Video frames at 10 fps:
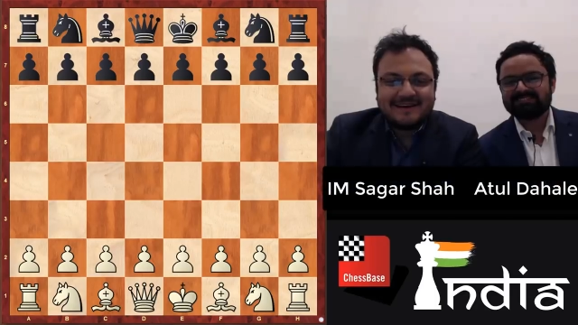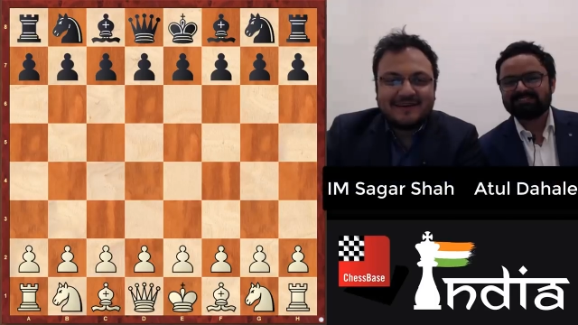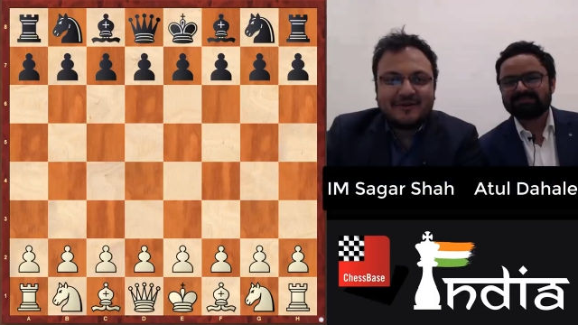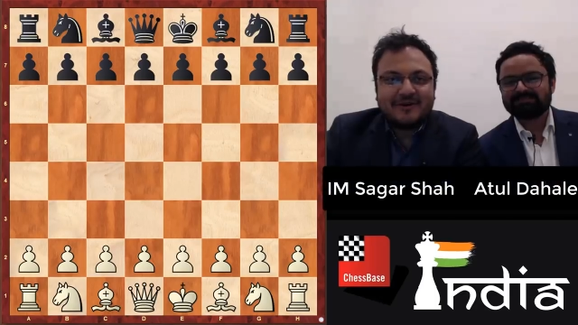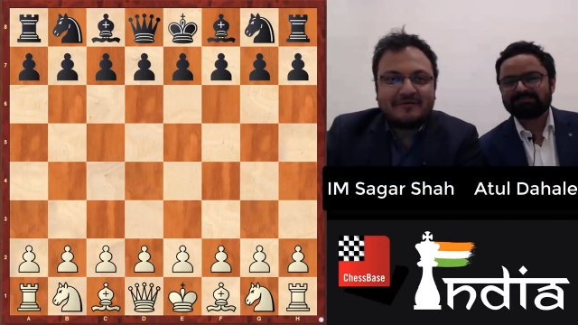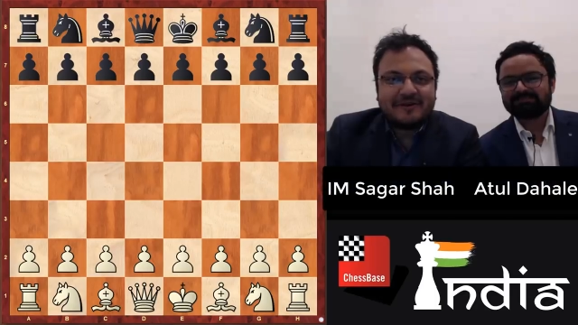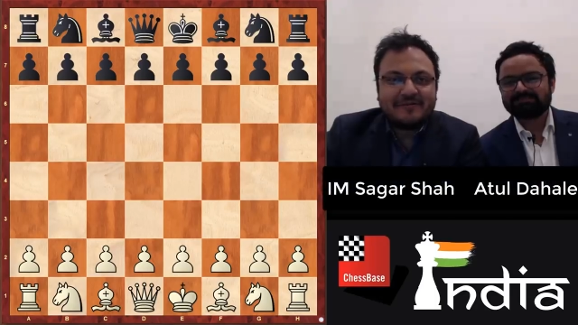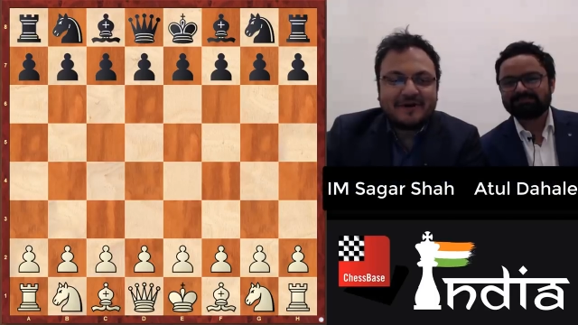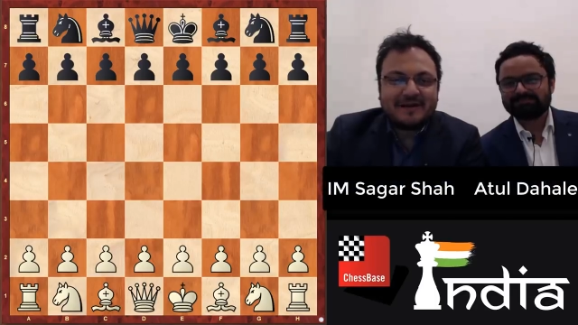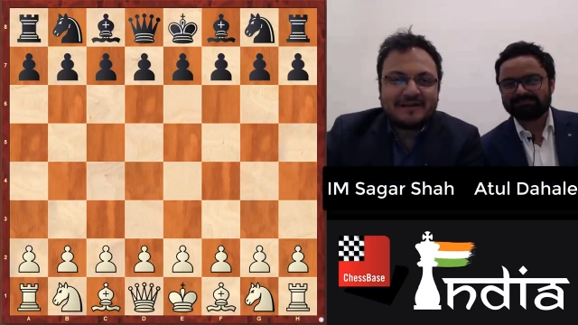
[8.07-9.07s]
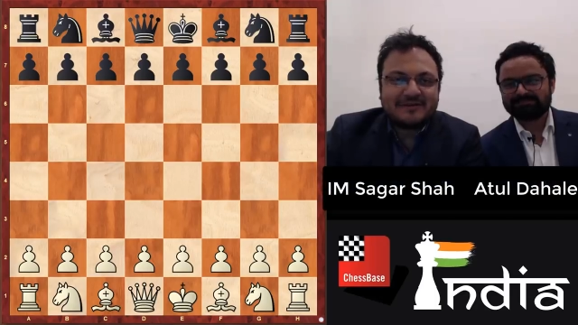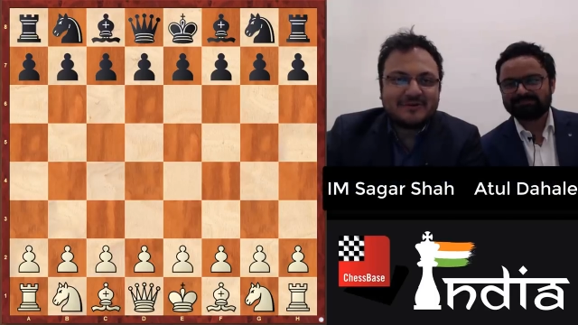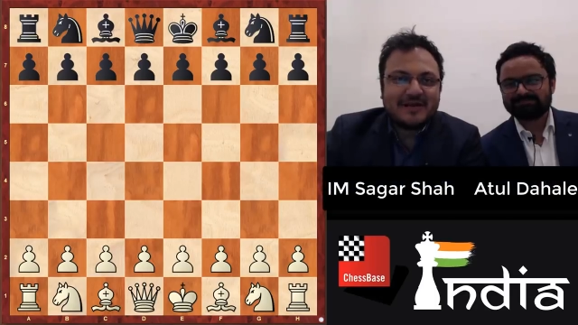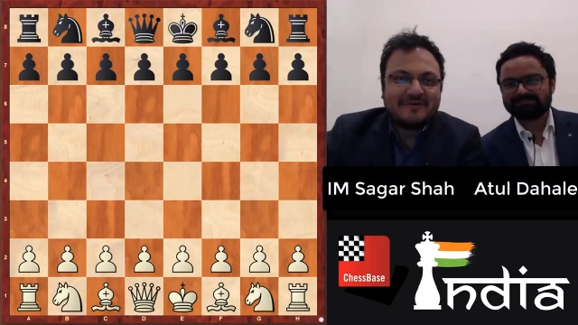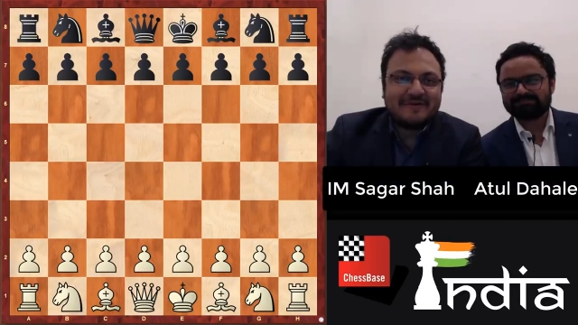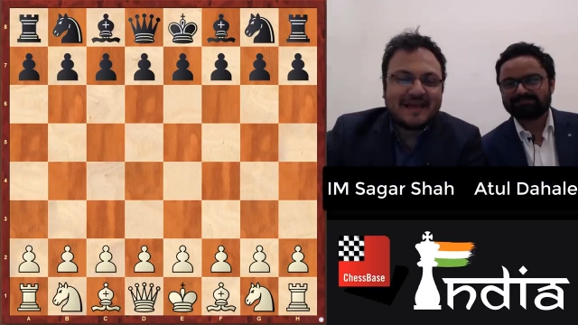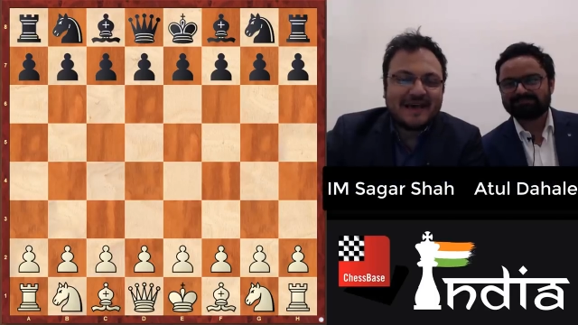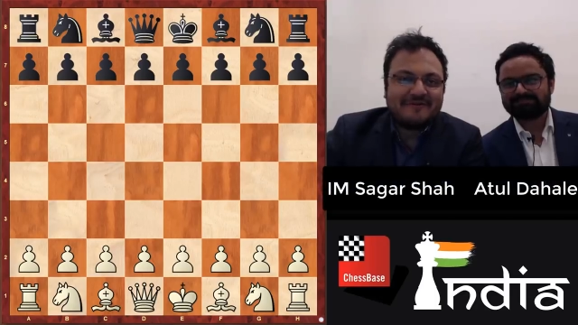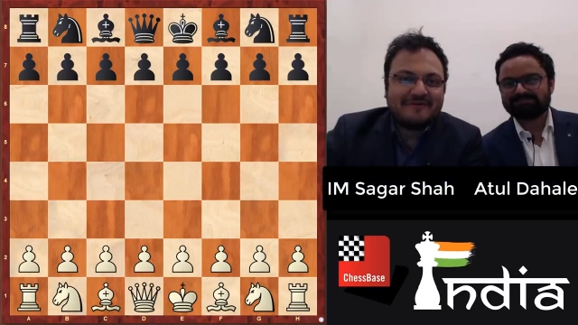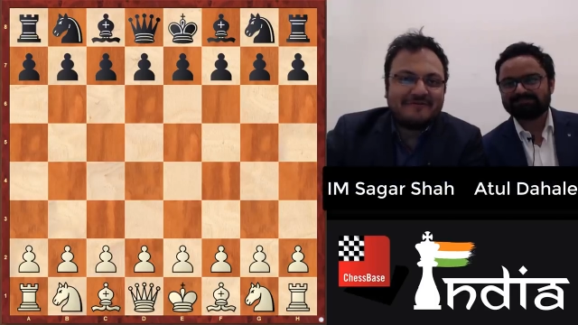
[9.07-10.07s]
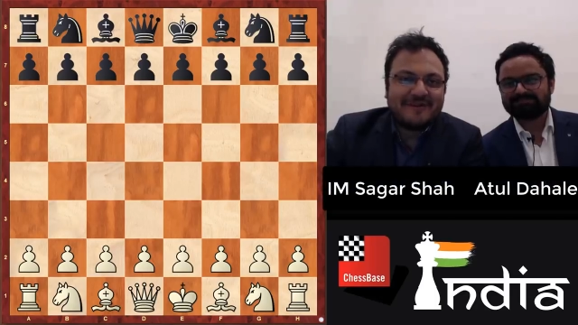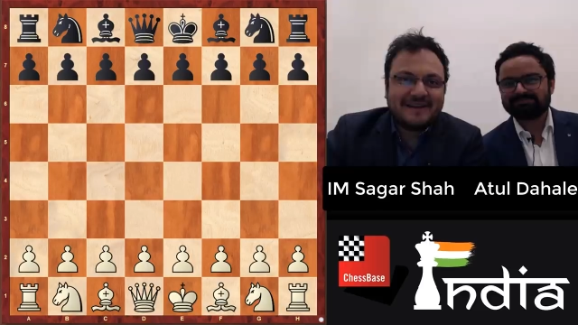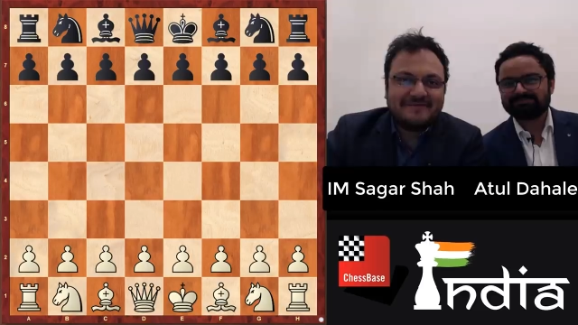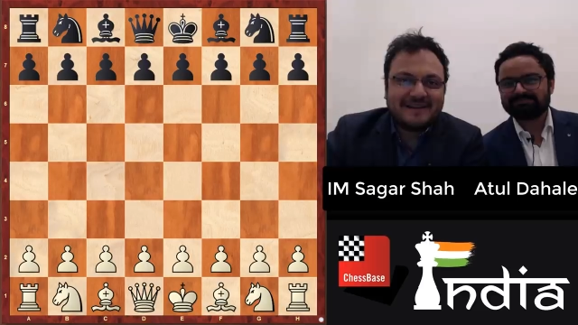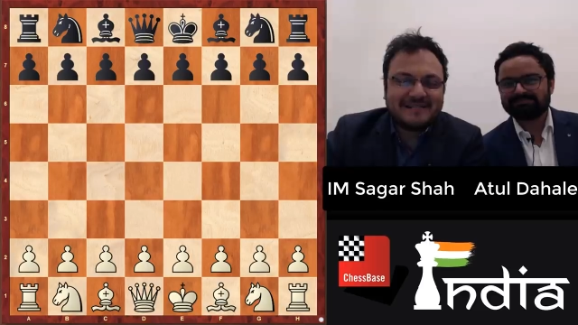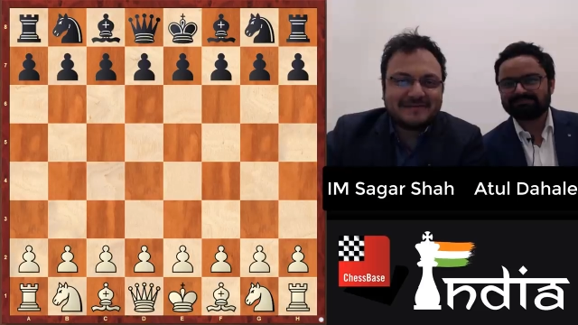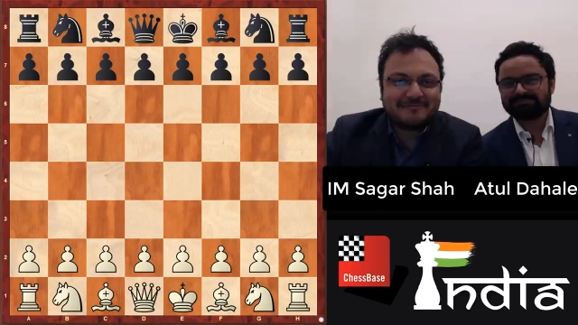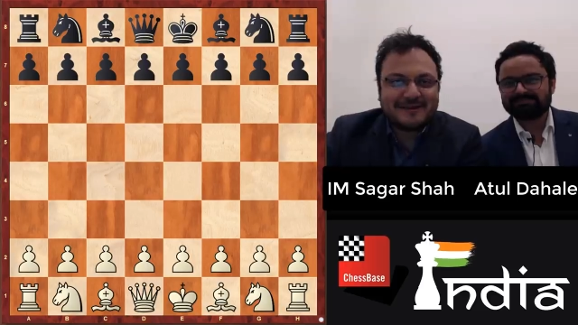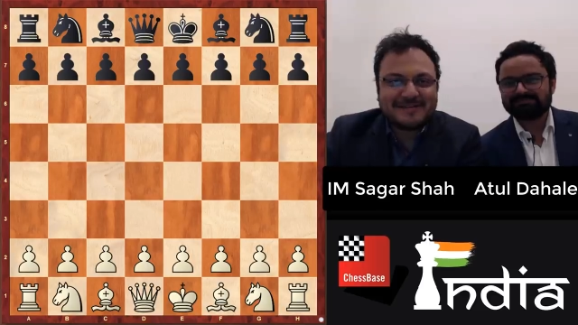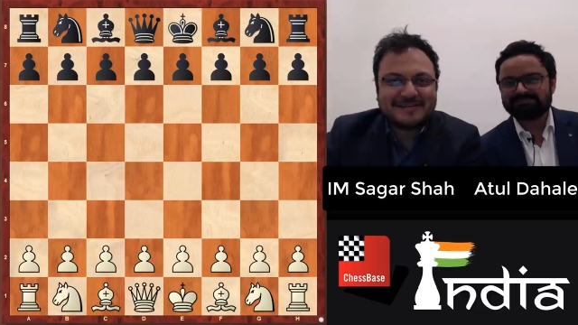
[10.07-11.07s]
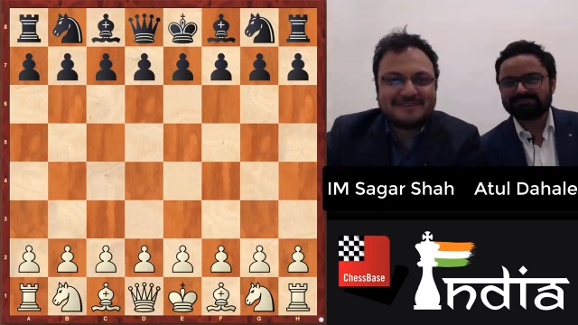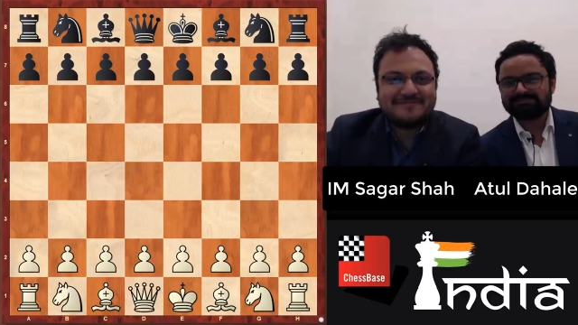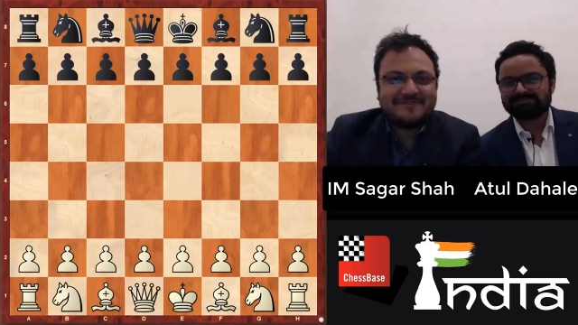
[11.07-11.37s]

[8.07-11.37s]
Speaker 1: Hello everyone. Today we have a very very special